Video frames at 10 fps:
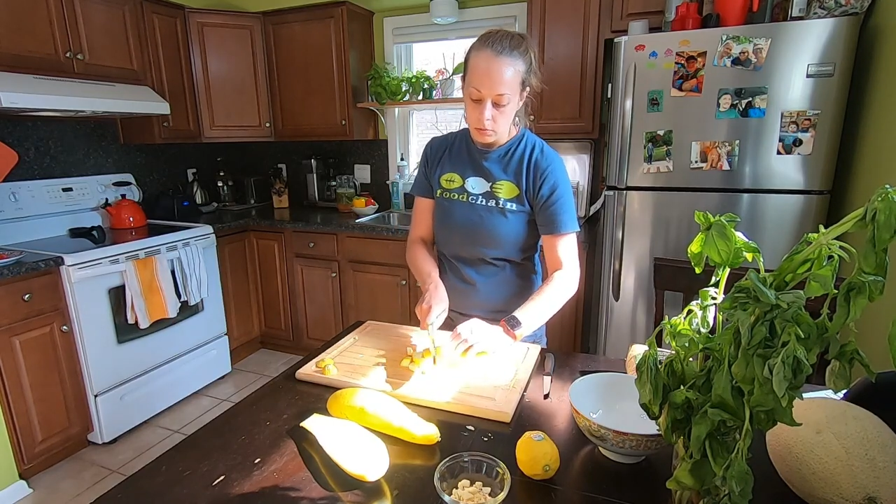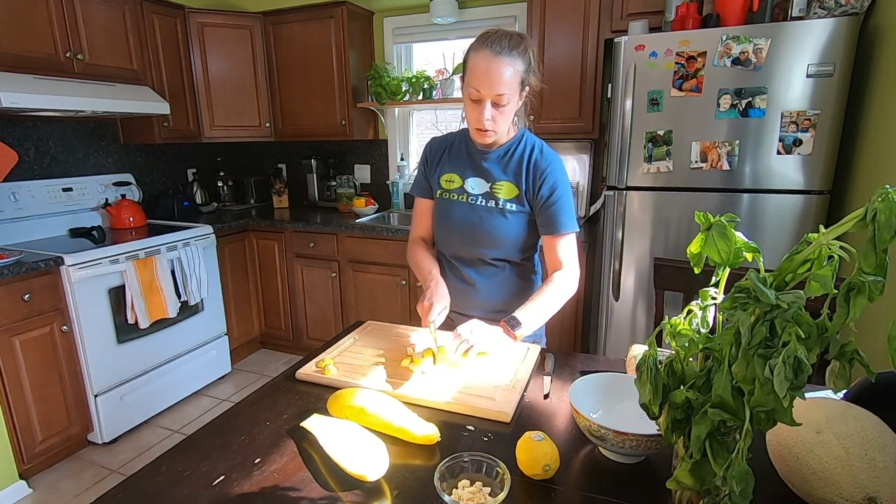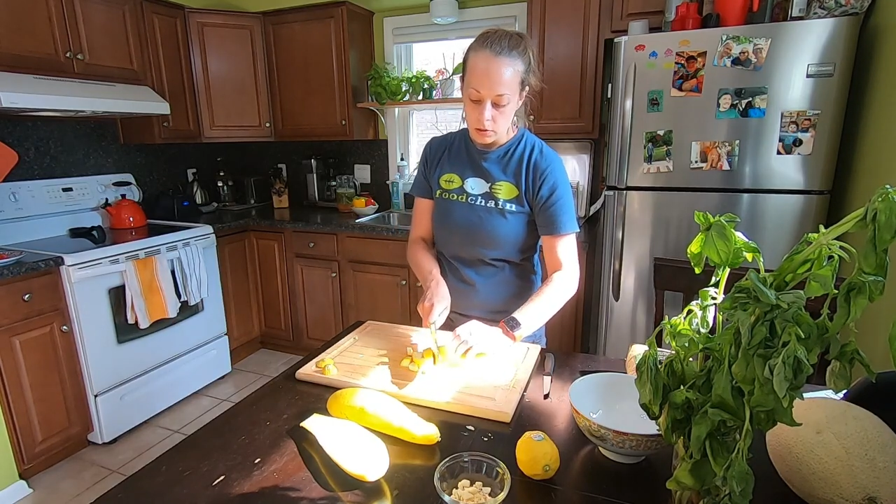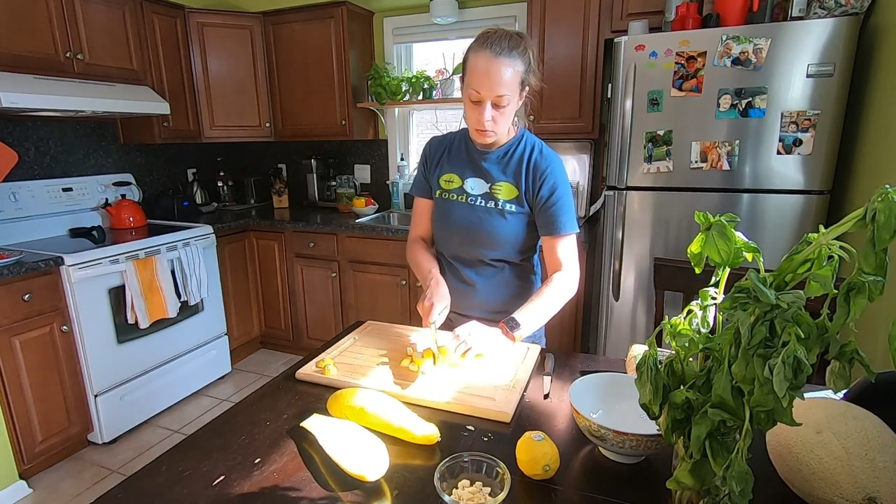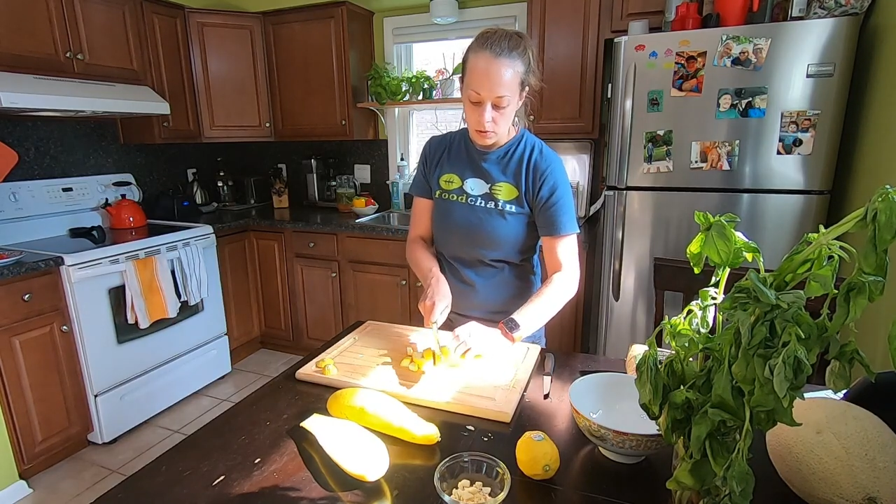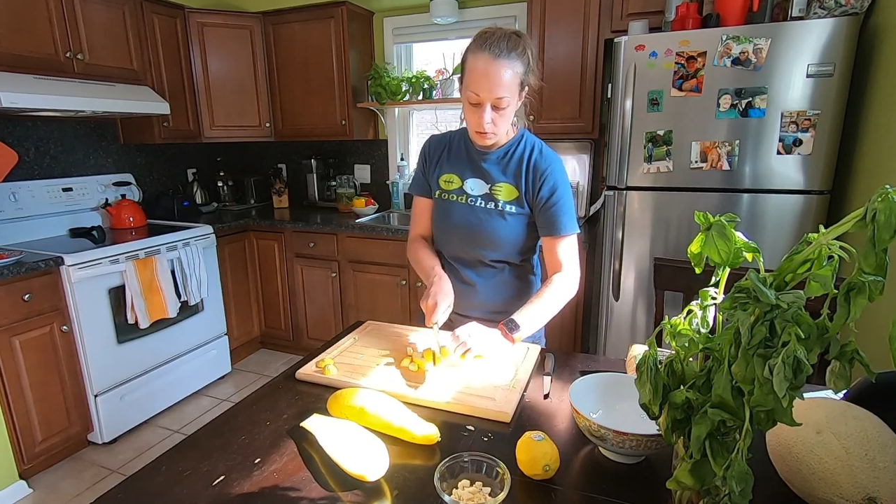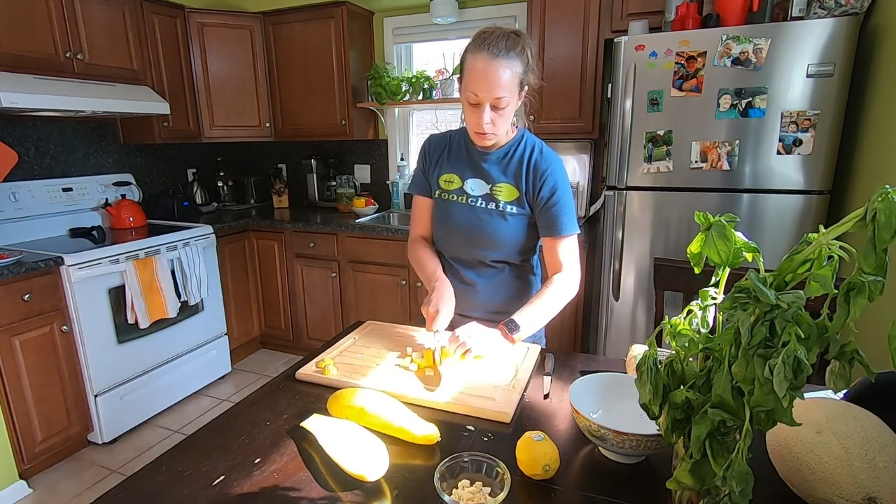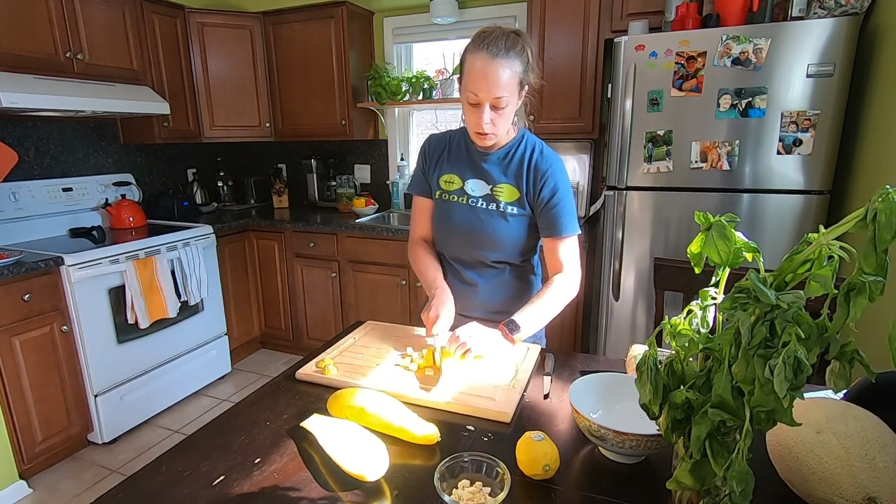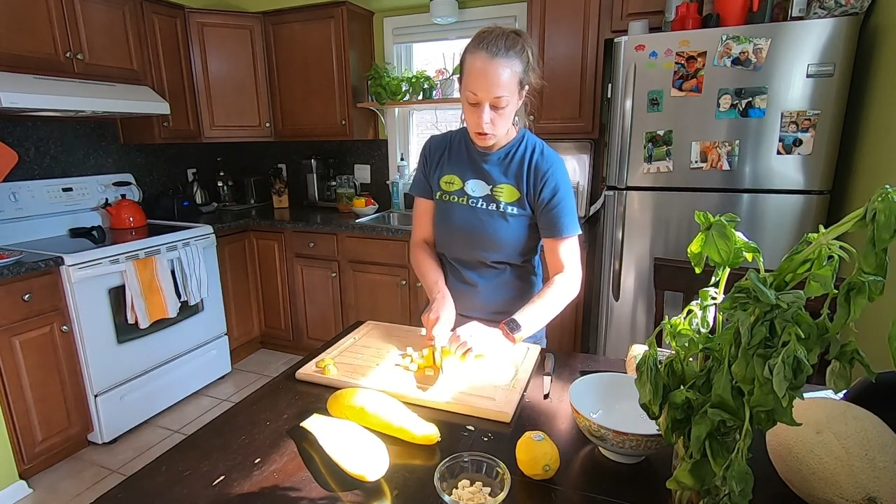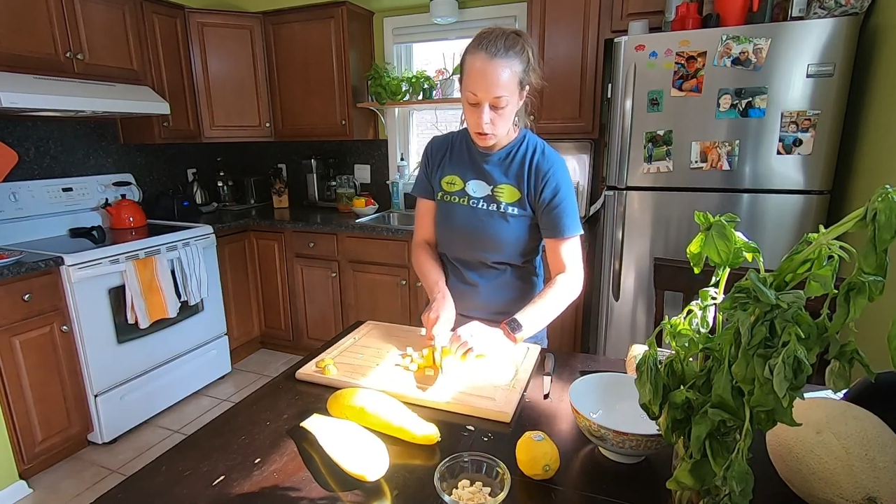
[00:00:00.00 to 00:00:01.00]
because we're going
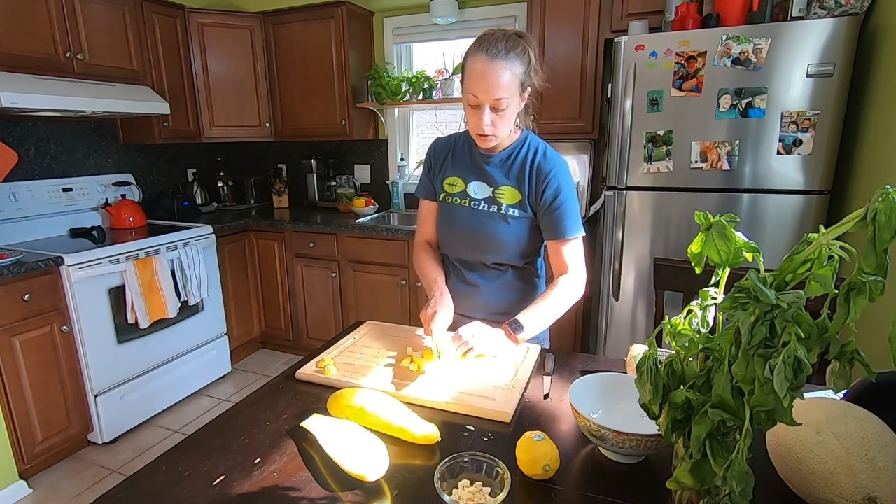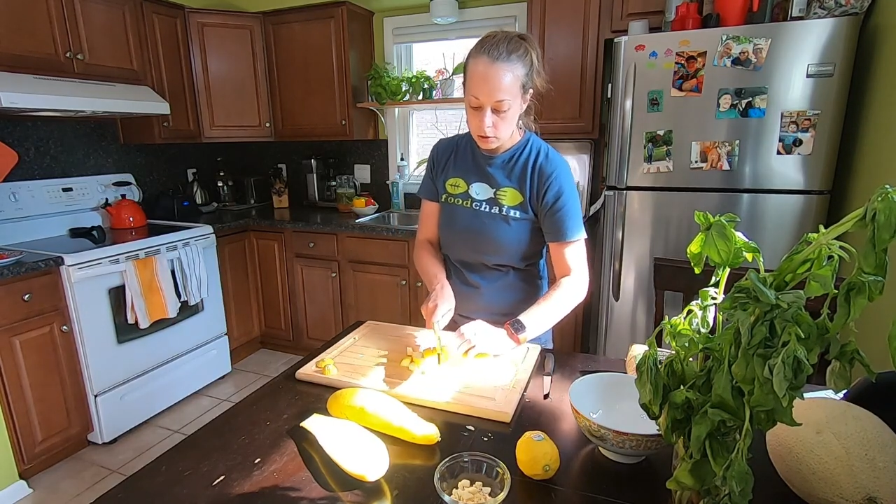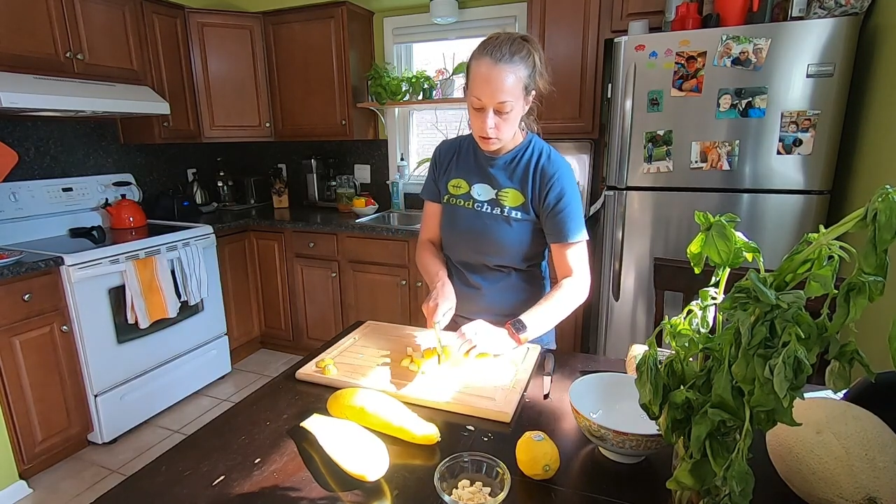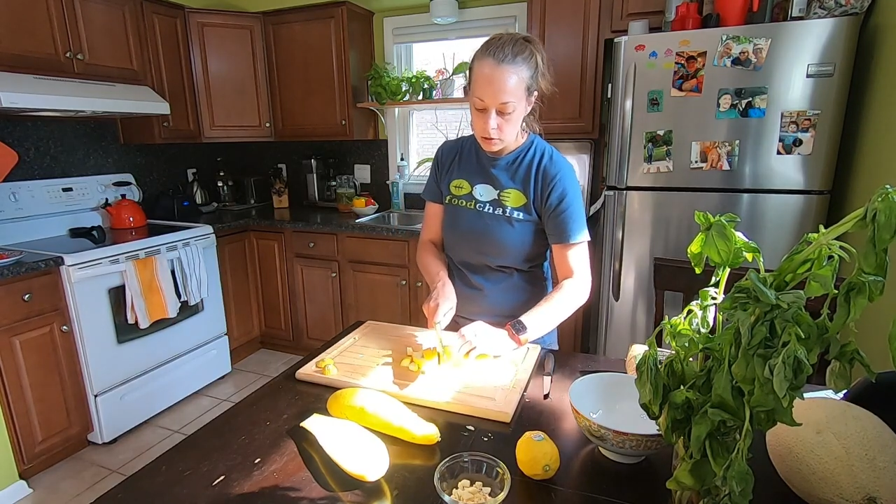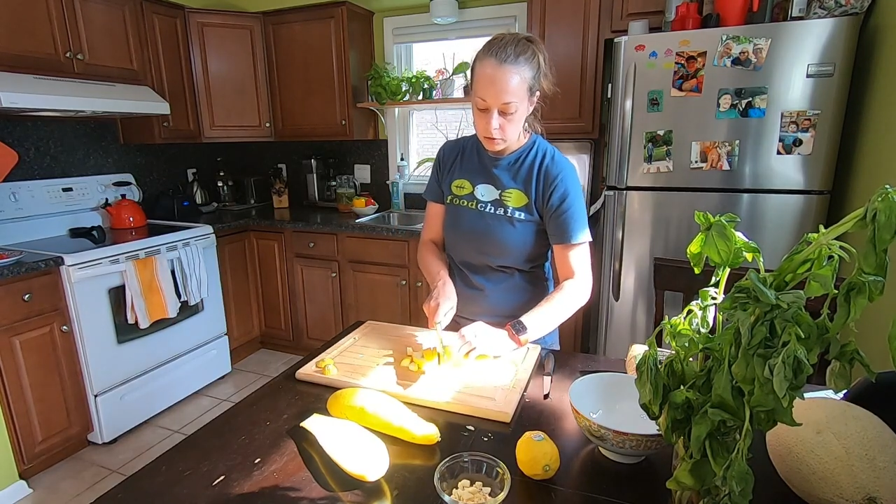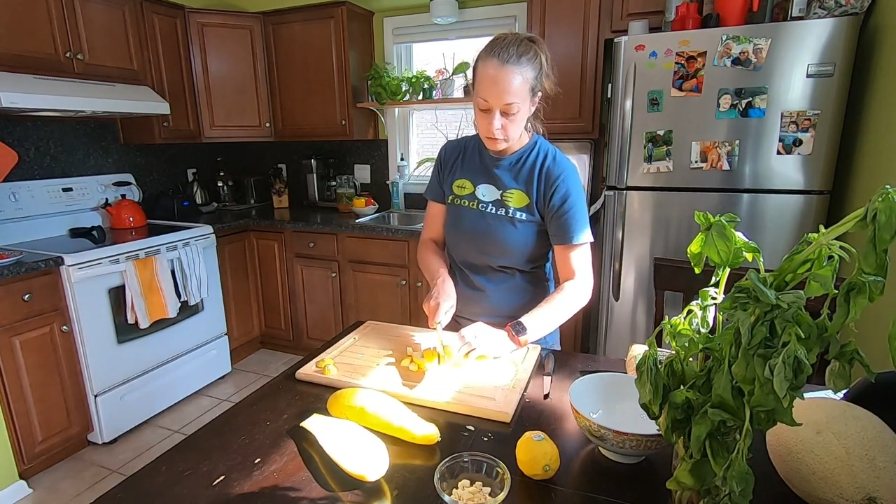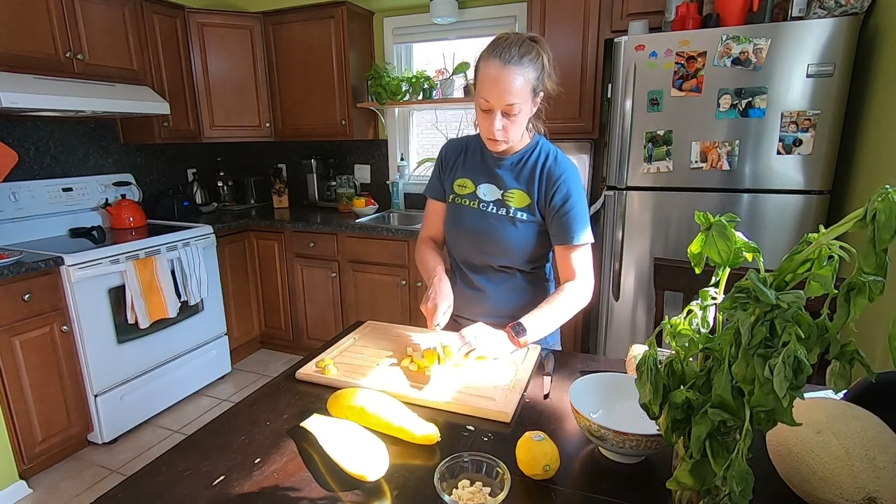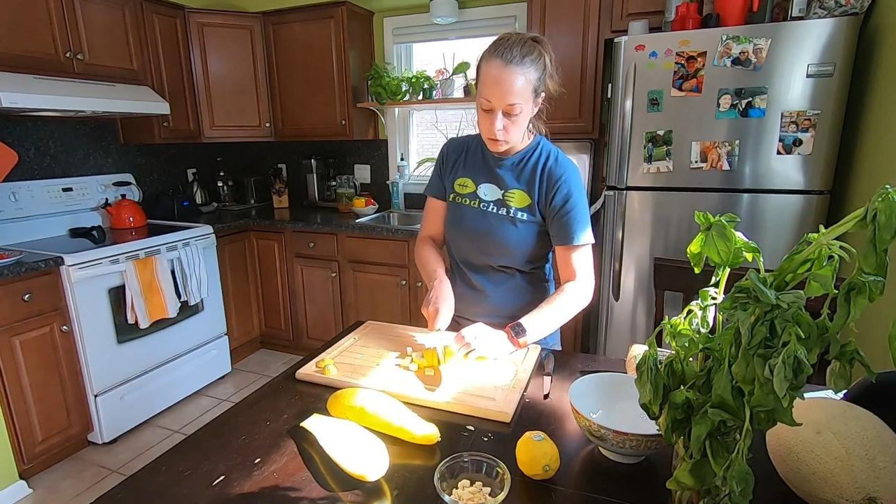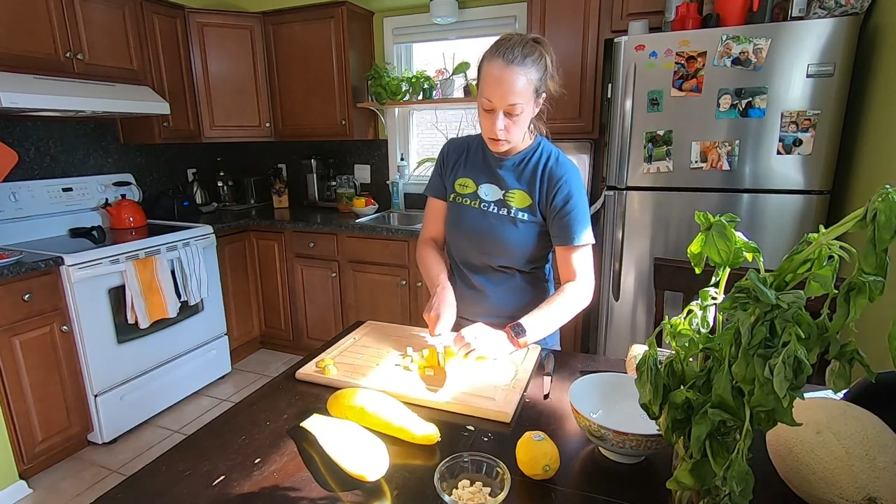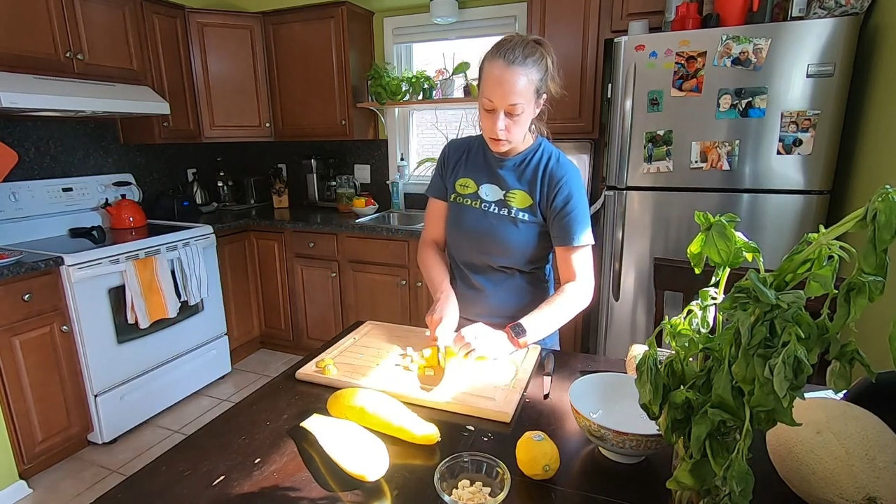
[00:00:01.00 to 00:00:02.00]
to be cooking this
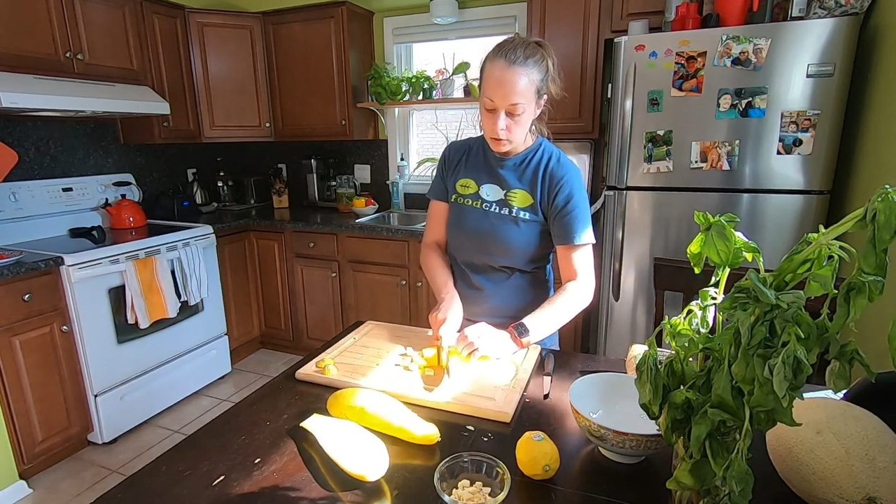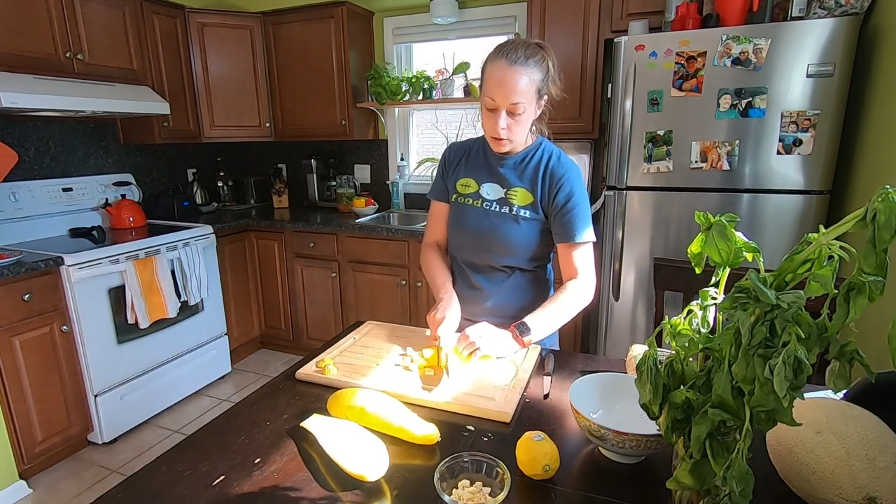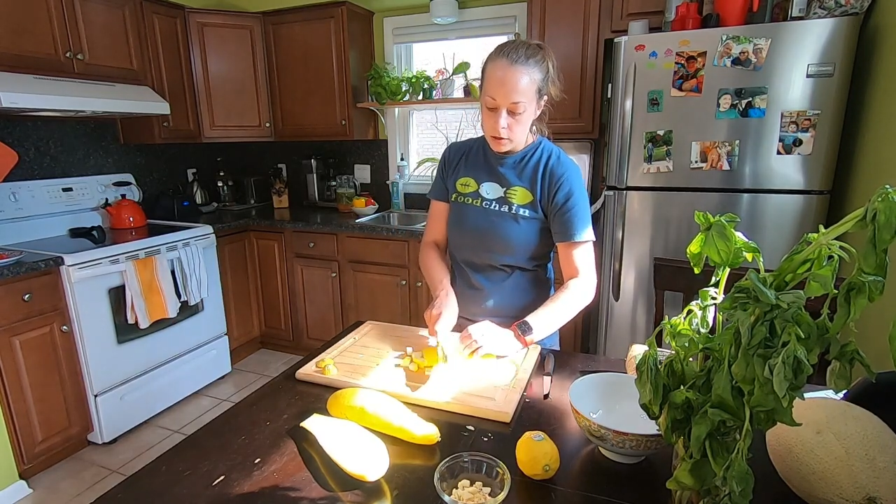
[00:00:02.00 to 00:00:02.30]
for